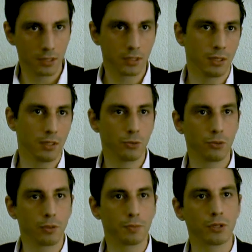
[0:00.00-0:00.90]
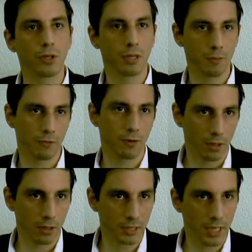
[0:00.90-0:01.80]
as uh, Europe saw him for
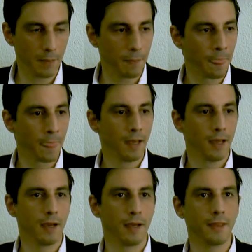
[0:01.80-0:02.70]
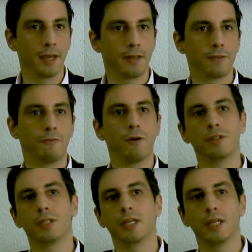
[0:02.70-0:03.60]
a long time, uh, that
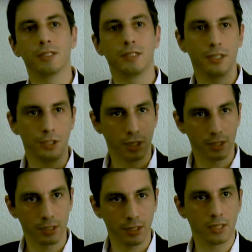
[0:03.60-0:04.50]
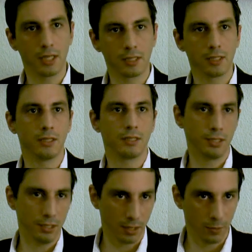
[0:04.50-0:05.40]
fought against the injustice that the
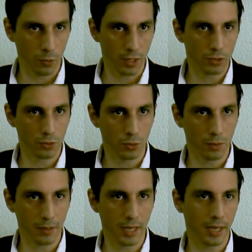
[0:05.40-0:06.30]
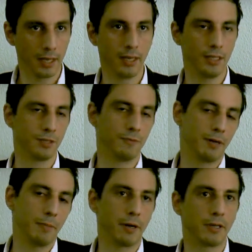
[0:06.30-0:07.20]
system wanted to apply. And it's
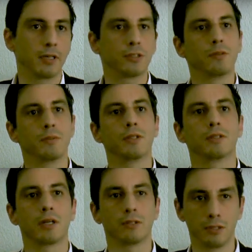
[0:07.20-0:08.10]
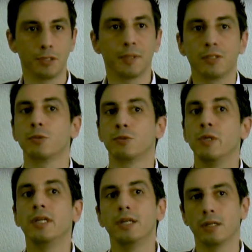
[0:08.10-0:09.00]
very paradoxal because Carlos Andrés Pérez was
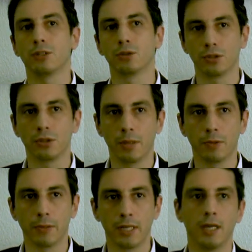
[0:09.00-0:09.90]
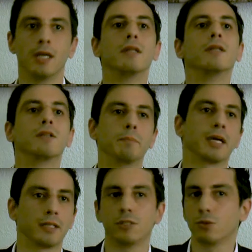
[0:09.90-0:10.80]
really a social democrat and the
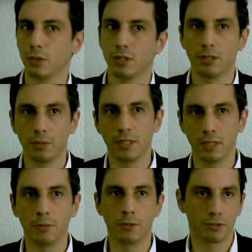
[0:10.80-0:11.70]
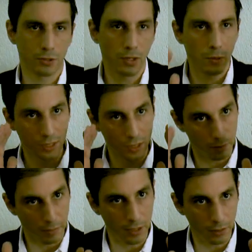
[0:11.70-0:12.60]
Paquetazo was a little bit liberal, so he was in
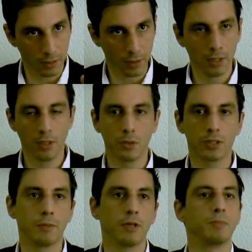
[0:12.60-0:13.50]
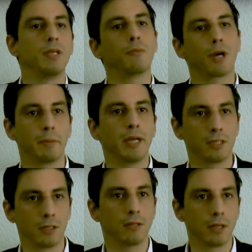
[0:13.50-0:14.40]
the middle. It was about being
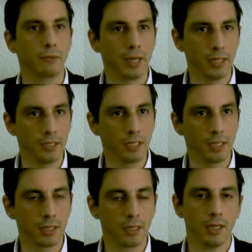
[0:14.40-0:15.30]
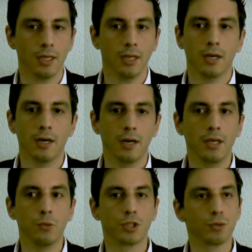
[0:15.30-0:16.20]
pragmatical and realistic. Uh,
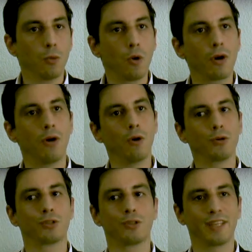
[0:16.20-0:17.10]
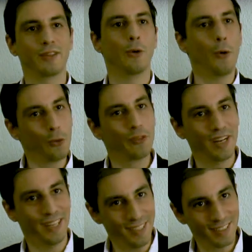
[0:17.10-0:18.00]
it was more also that the old
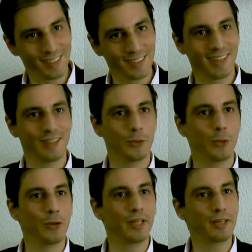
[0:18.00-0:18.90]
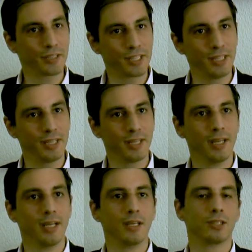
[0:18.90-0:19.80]
elites and the oligarchy
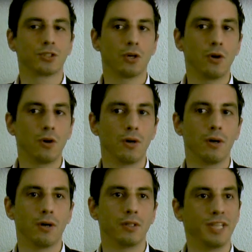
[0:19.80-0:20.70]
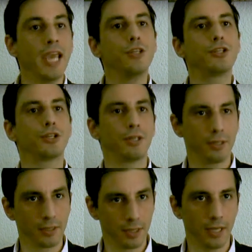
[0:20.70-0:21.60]
saw uh,
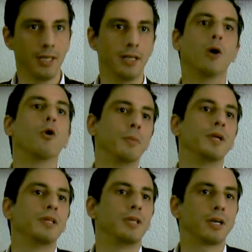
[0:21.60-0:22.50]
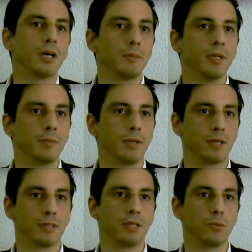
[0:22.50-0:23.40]
danger in opening the economy
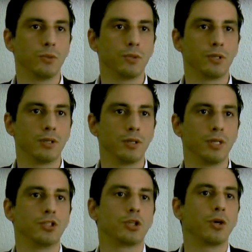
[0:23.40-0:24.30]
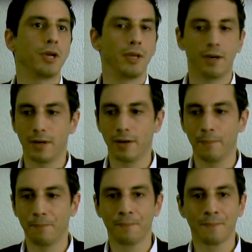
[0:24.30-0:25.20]
because they would uh, enjoy
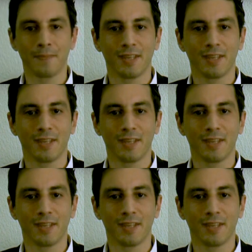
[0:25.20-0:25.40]
uh,